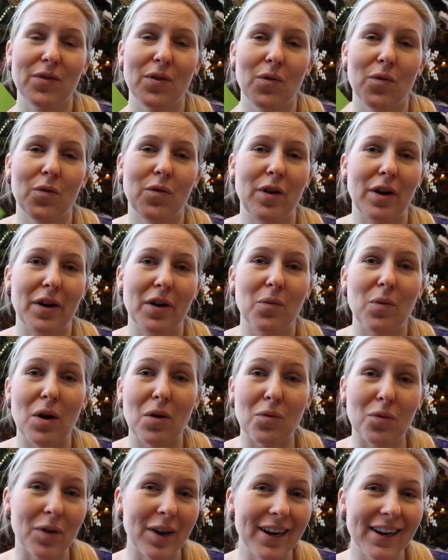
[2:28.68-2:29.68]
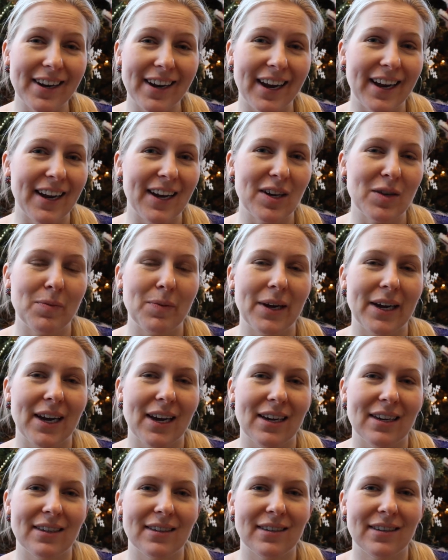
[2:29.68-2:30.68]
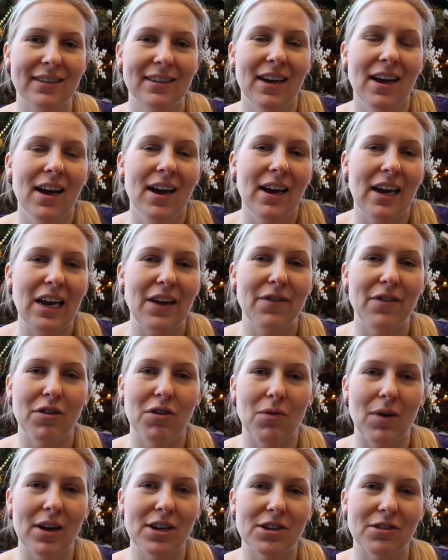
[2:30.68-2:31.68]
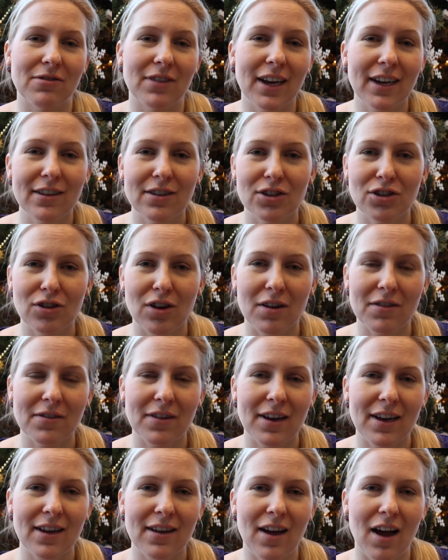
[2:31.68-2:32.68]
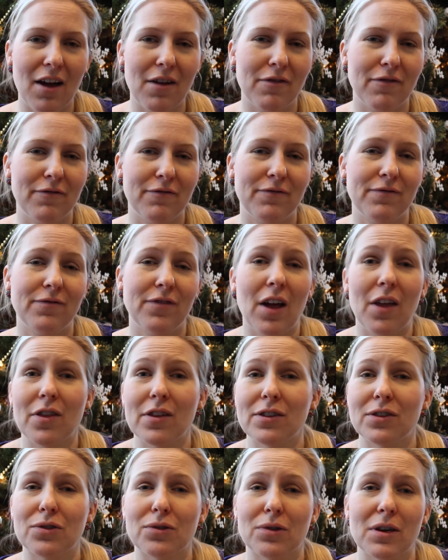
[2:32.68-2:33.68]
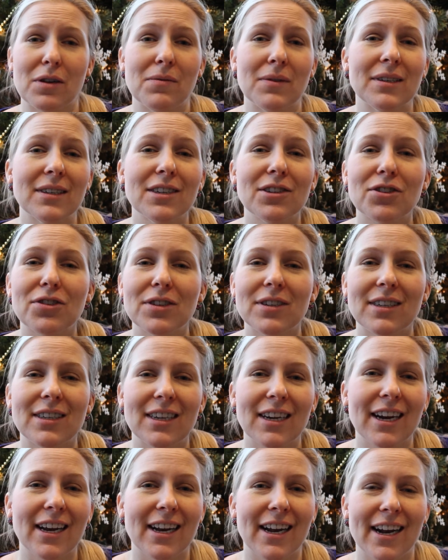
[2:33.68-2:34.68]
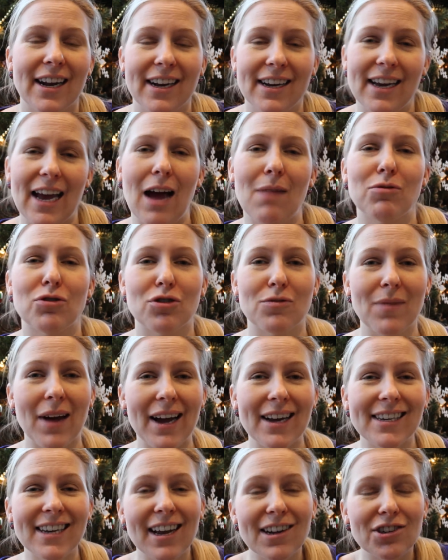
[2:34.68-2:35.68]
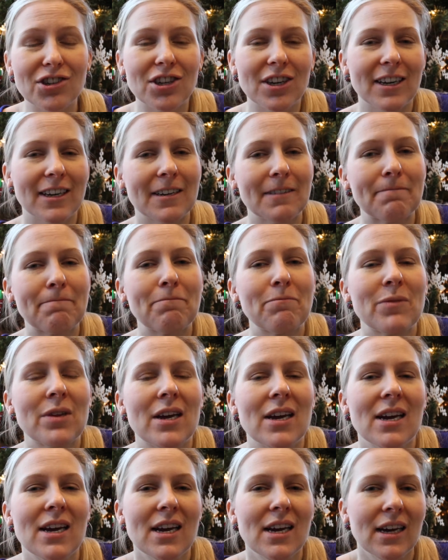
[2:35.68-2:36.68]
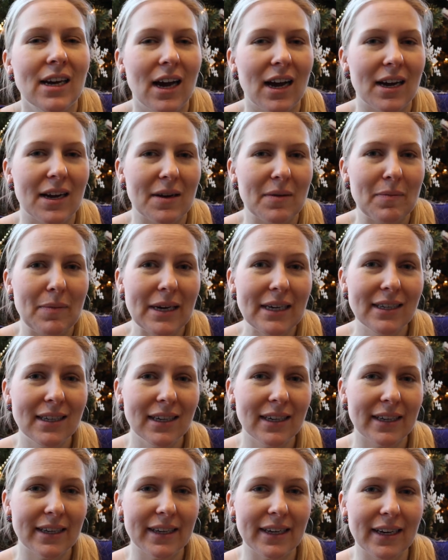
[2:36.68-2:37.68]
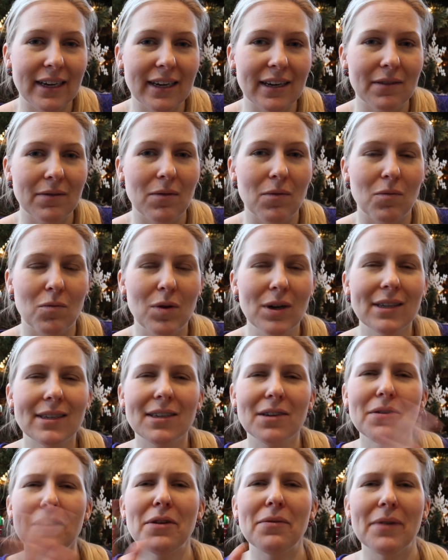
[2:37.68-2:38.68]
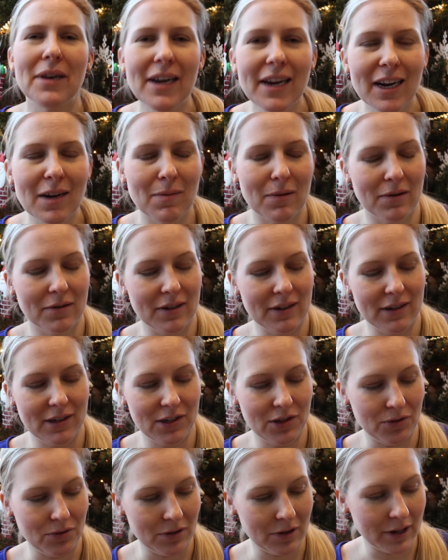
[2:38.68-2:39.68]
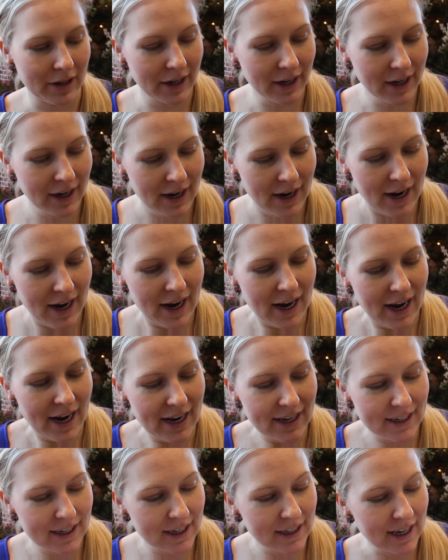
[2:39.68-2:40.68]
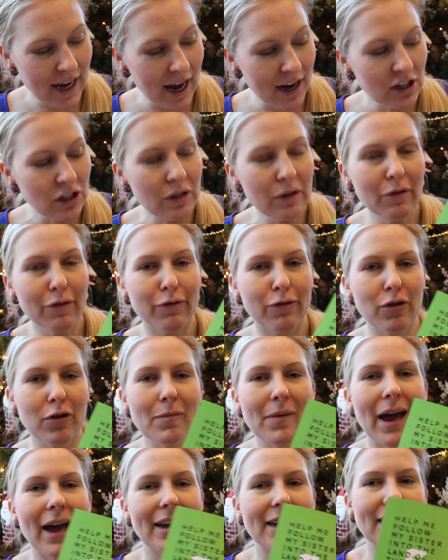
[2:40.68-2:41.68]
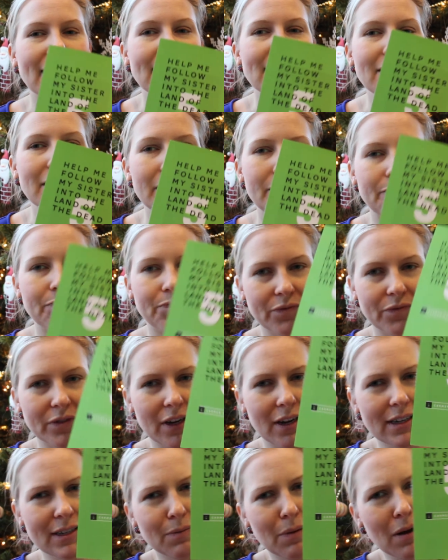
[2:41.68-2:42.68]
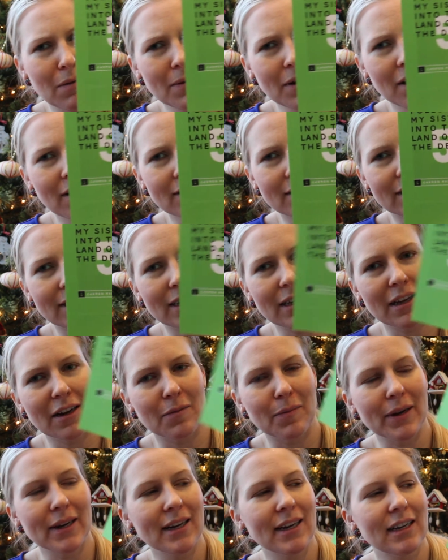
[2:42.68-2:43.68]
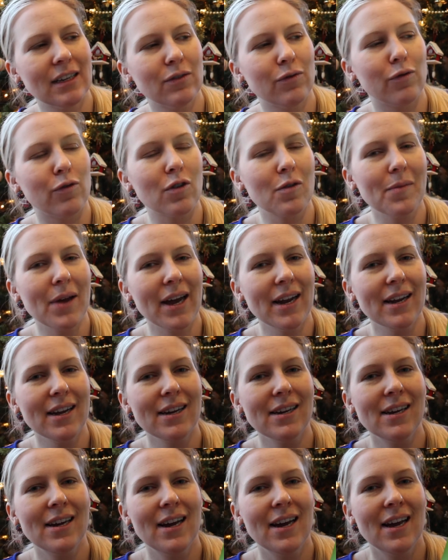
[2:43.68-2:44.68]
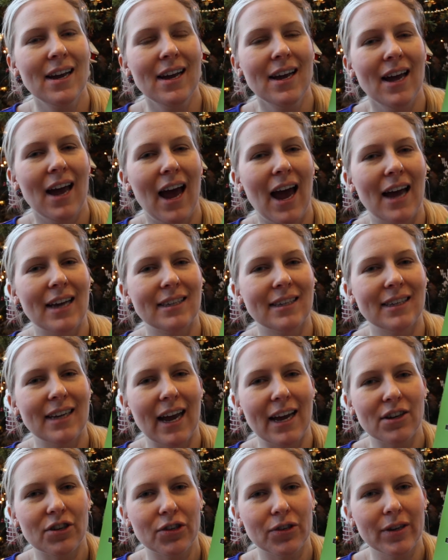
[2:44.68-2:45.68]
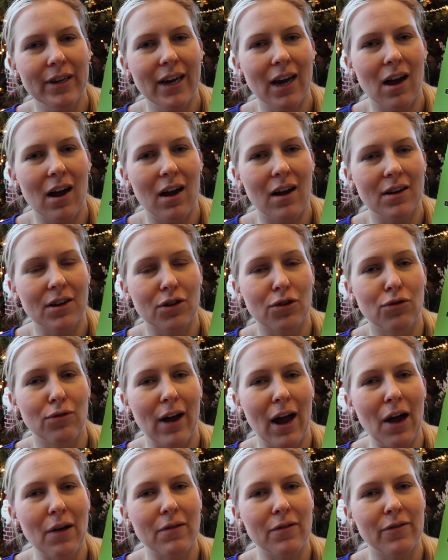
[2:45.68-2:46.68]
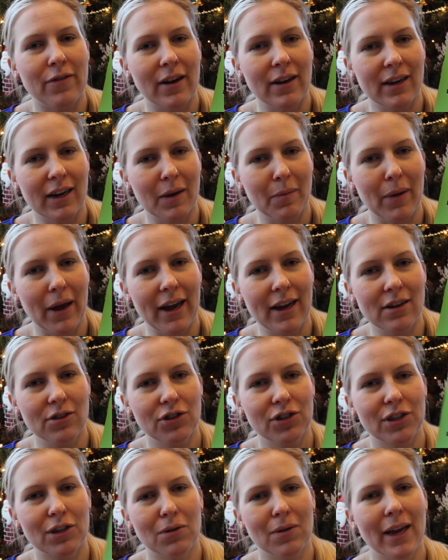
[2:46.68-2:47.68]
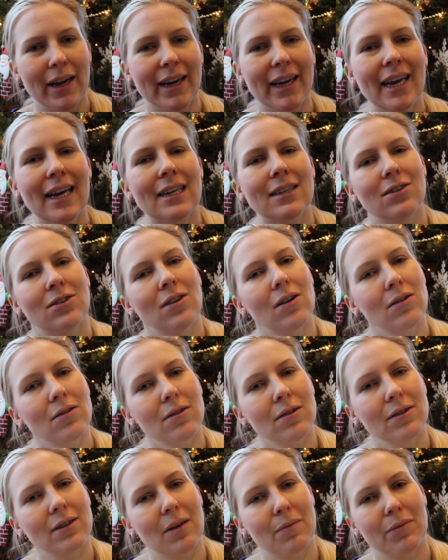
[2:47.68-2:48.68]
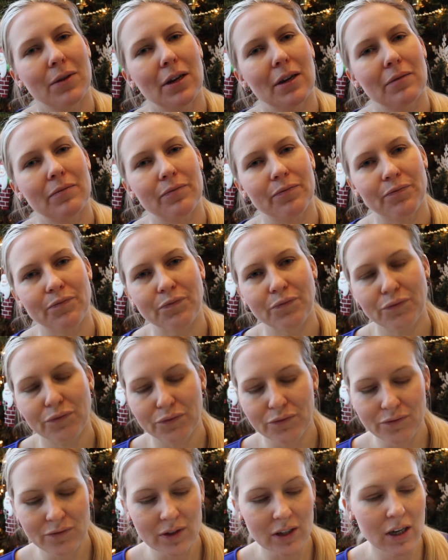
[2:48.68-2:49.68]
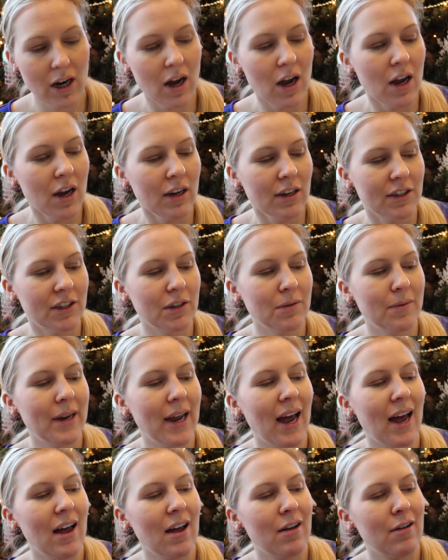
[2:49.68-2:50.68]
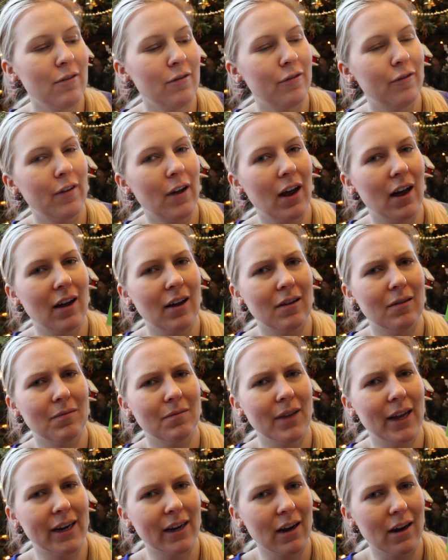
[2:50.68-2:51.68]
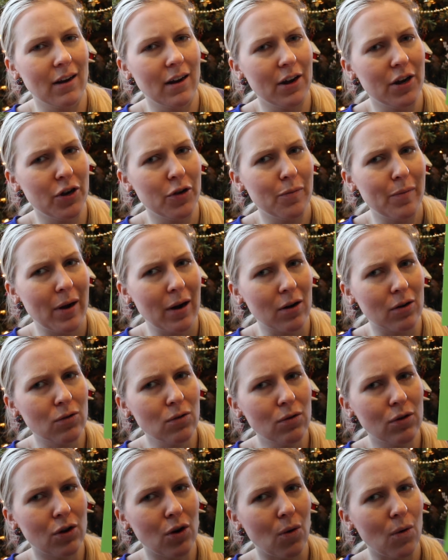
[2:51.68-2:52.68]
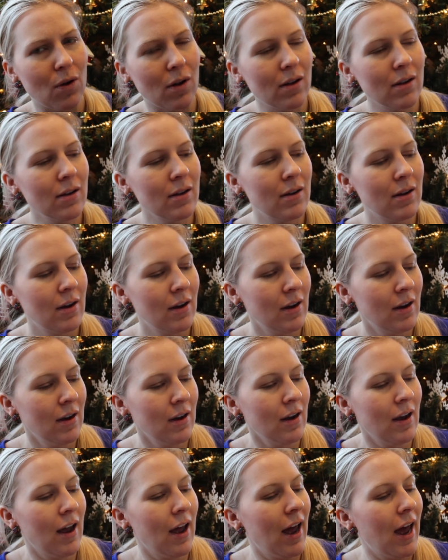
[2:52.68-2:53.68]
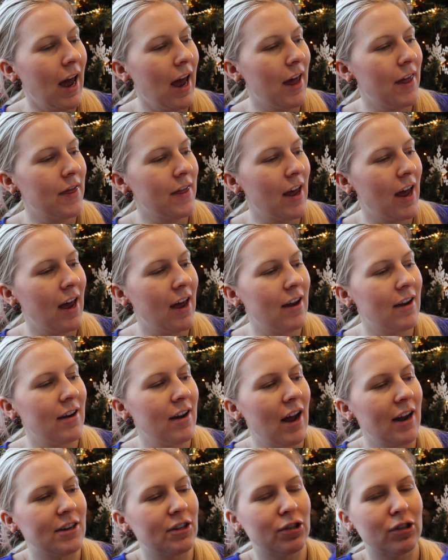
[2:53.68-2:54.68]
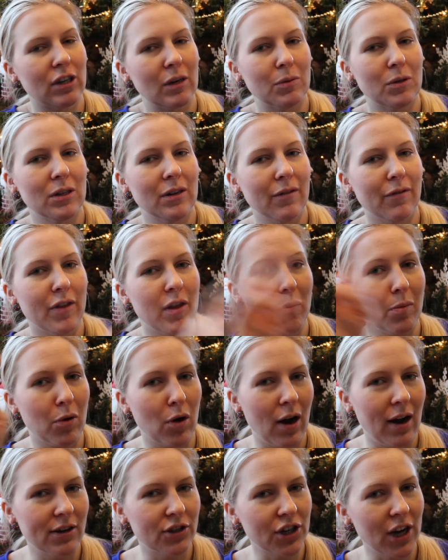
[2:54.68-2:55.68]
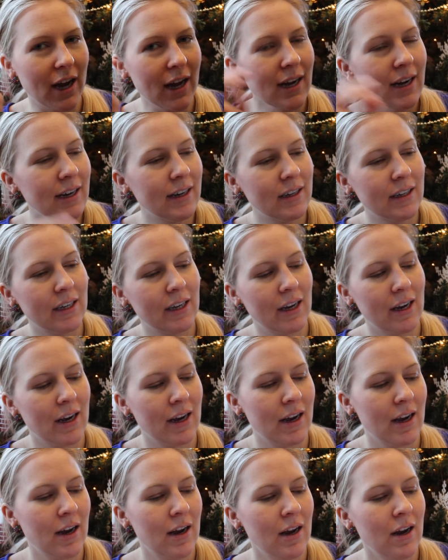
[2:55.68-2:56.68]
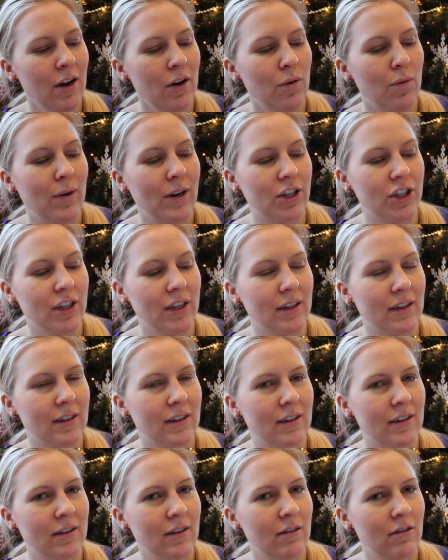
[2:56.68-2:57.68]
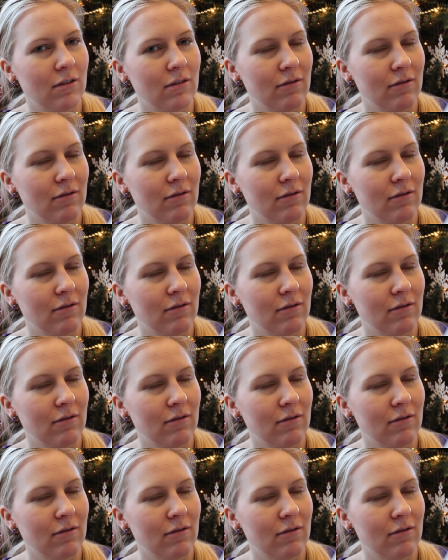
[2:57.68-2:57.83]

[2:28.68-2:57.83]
very well written in it because even though I don't like the genre, I thought the story was interesting and it captured my attention. Basically, what's so unique about this story is that it's actually formatted, it's probably hard to see there, but it's formatted as an entry on a crowdfunding page, so like Kickstarter or something. So we have like a numerical goal and then a description of the project, which is